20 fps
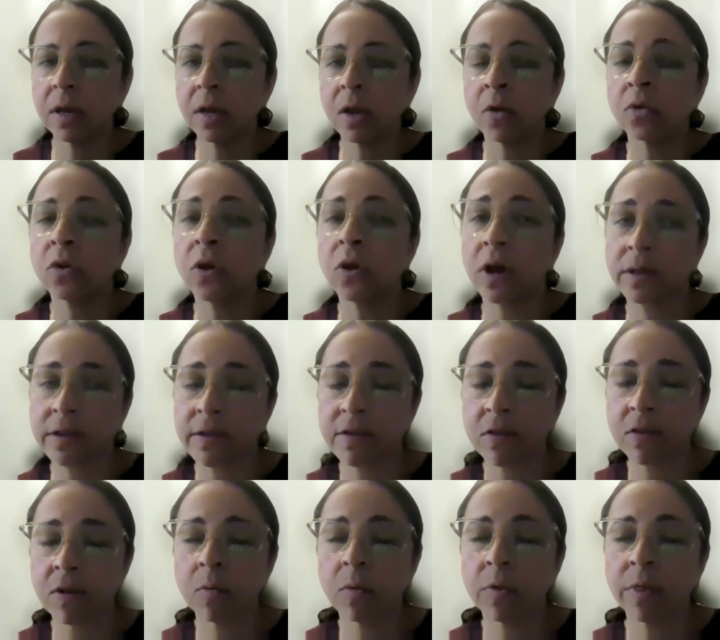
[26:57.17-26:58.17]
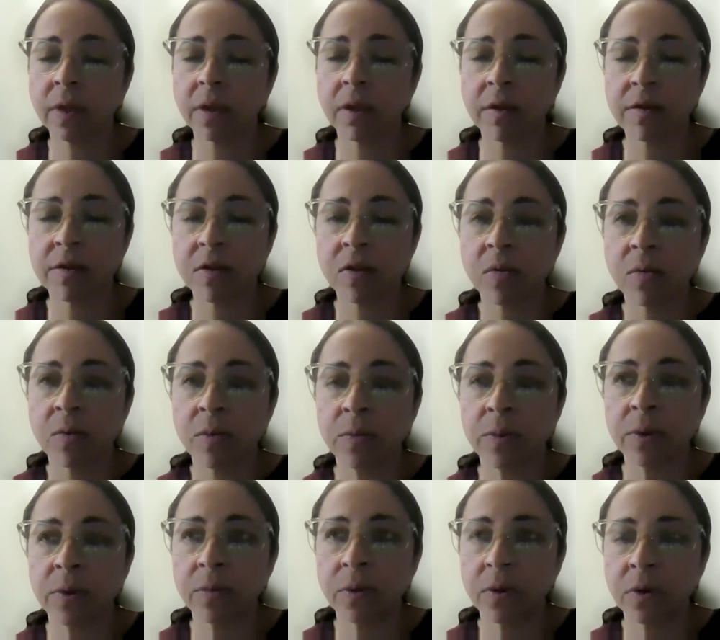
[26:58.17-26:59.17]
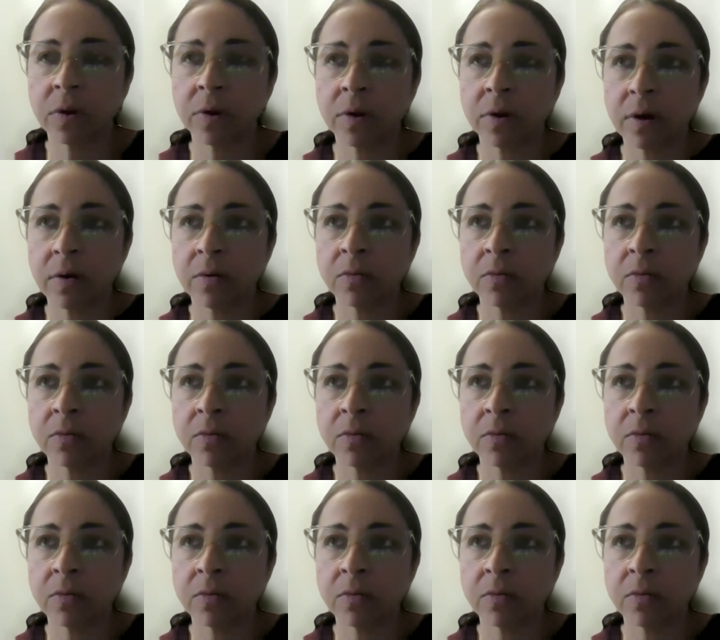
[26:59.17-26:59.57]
or not, at least not one that I saw when we were